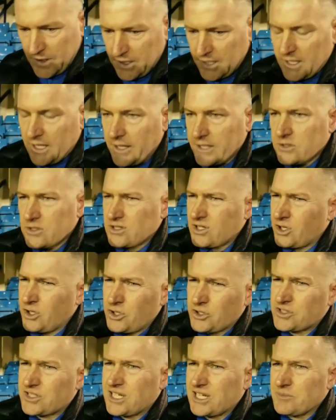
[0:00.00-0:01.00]
you know, it just
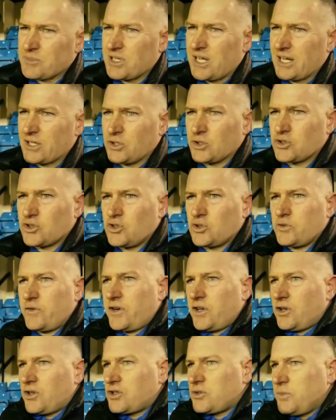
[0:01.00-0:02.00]
hurts teams like us because we've
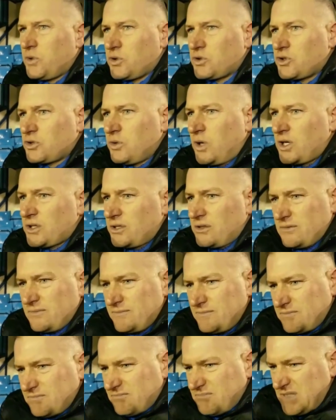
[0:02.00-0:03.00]
only got a small squad, and
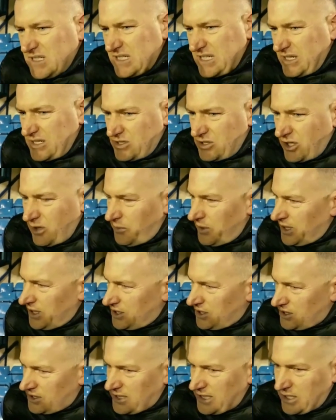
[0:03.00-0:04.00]
it's not a
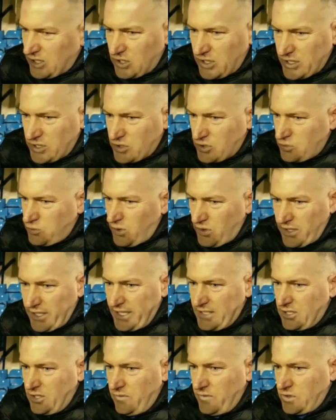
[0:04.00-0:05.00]
malicious tackle, it's just one that
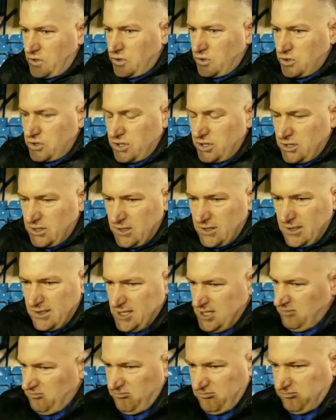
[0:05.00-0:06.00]
is overtouched. And
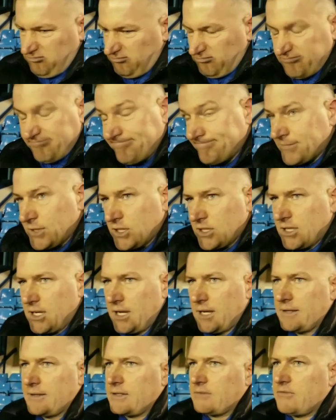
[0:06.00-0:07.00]

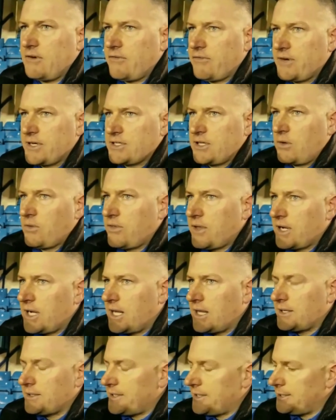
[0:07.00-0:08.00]
I think the referees don't think that.